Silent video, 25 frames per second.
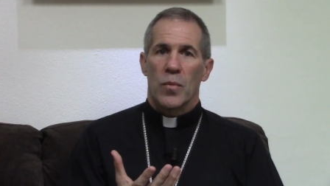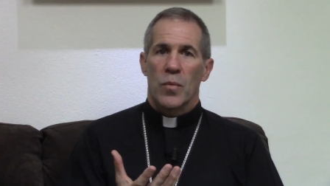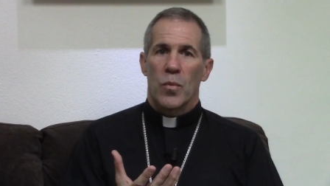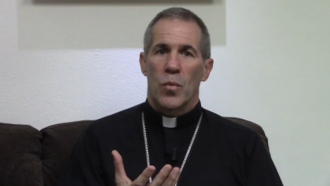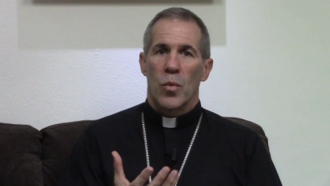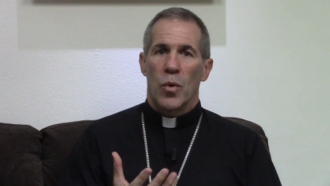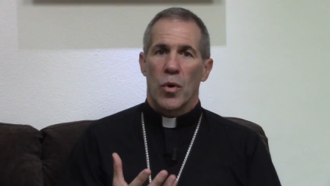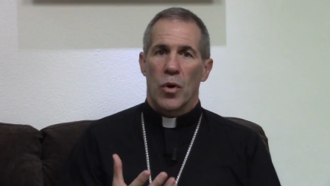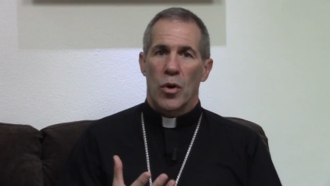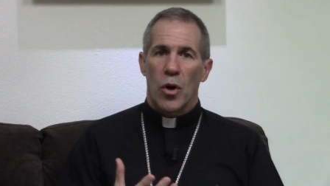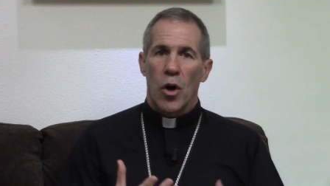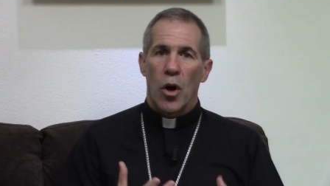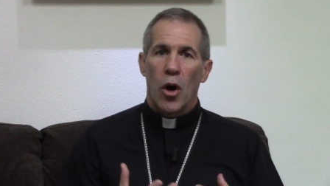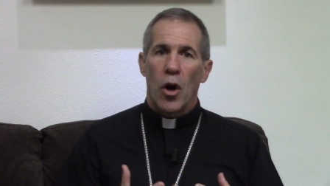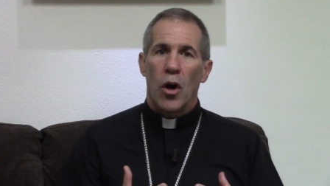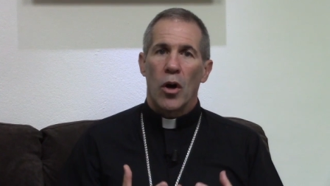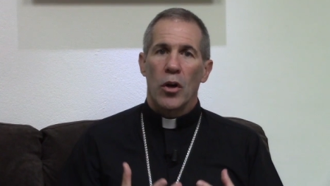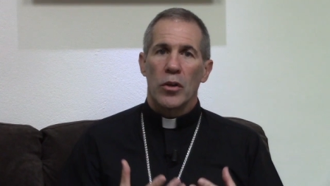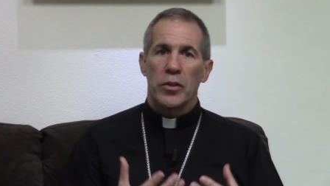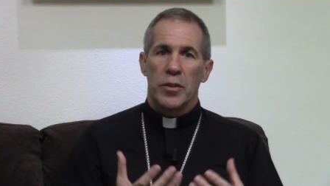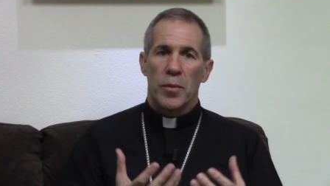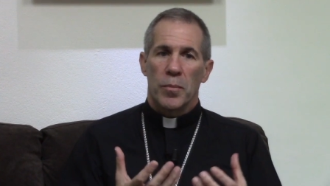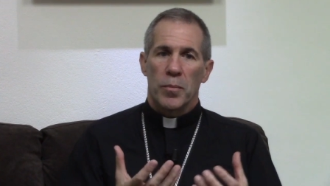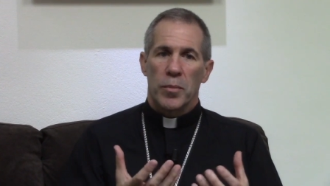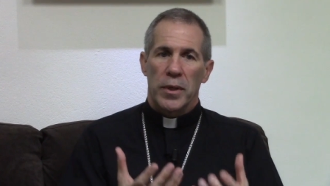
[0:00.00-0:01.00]
we're
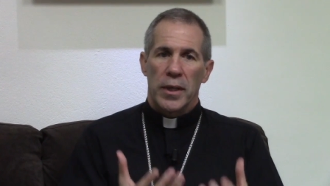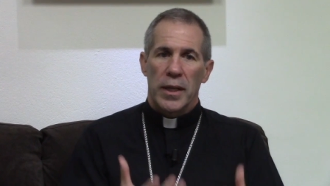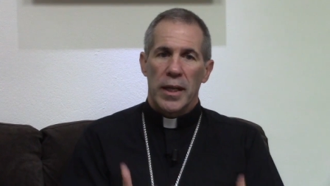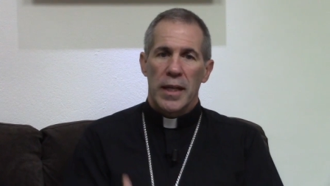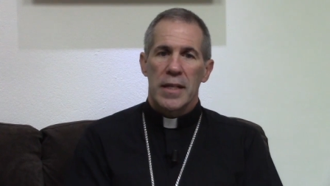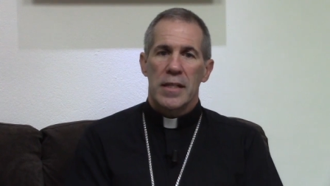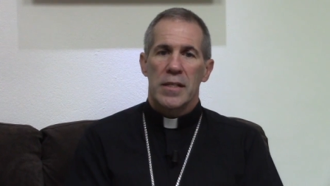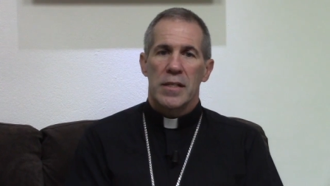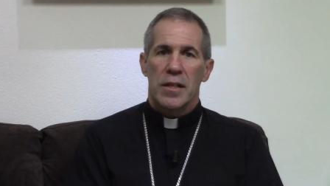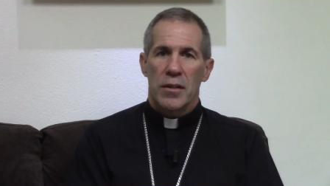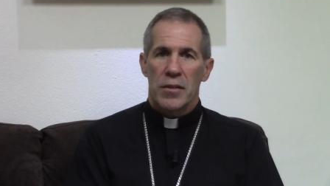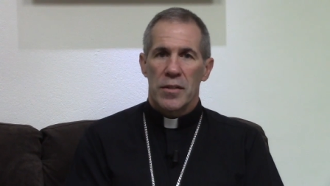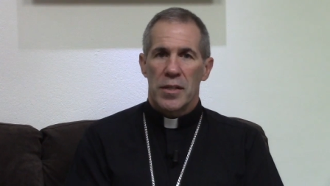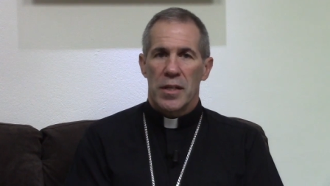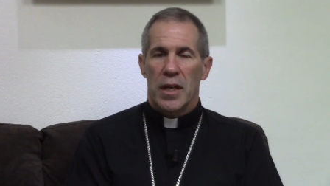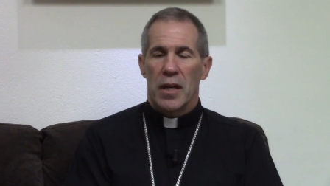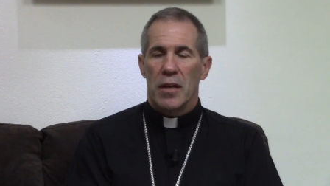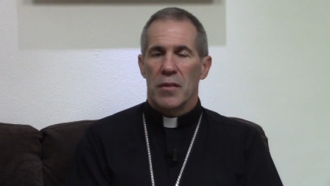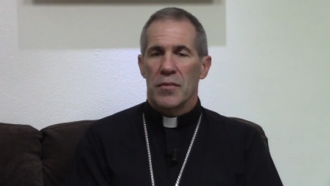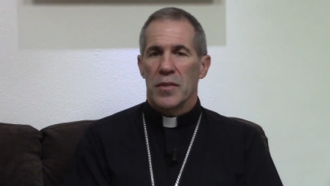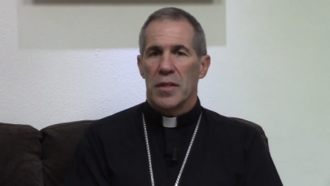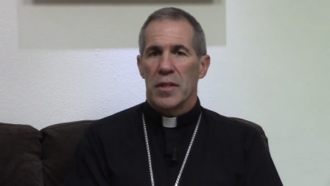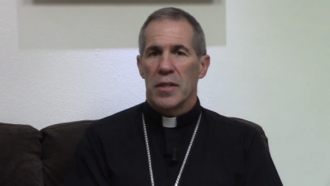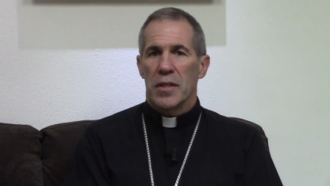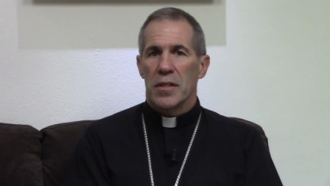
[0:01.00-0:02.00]
called to place
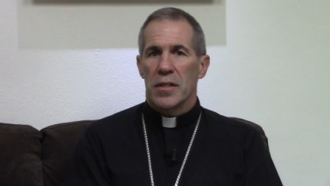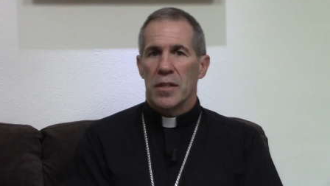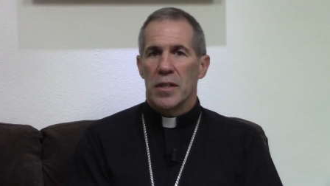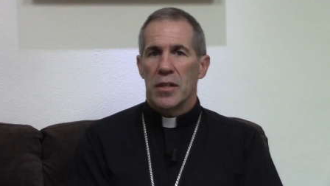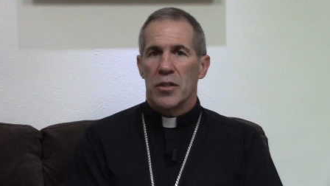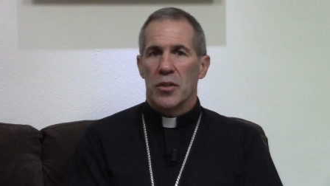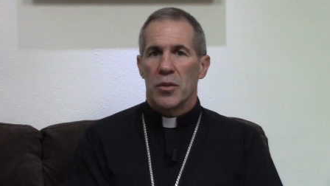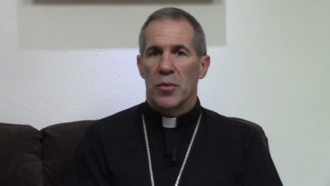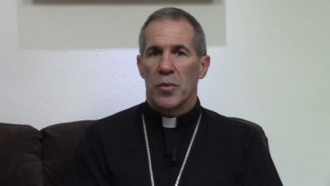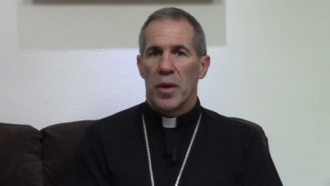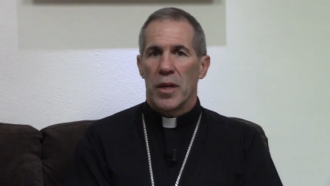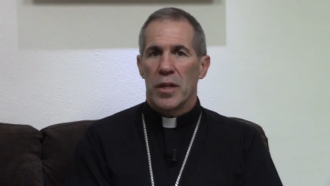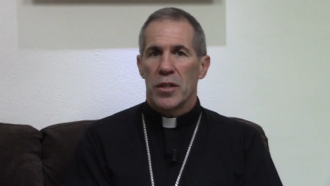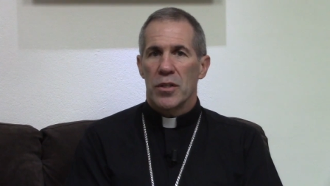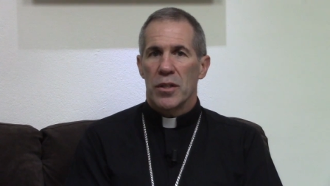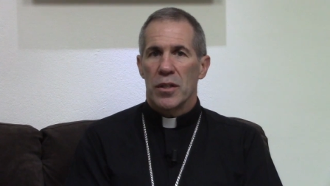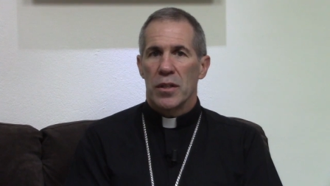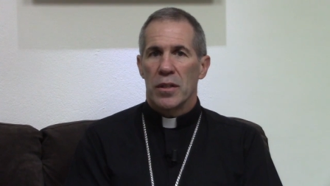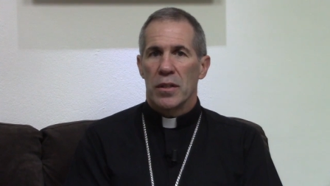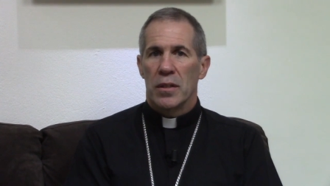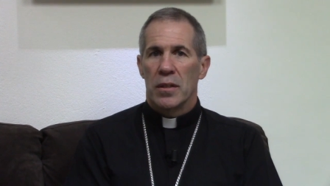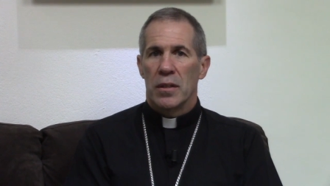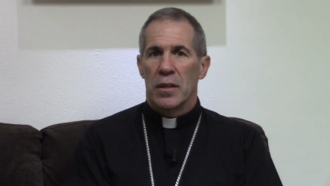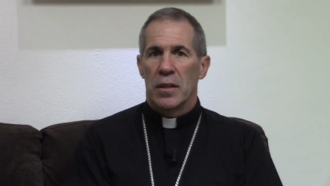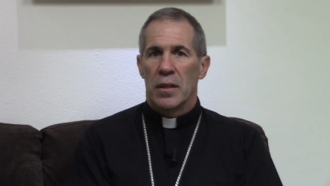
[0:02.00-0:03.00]
ourselves in a
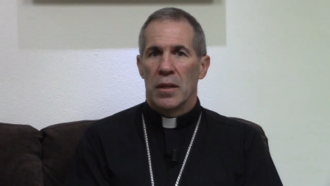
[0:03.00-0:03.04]
situation,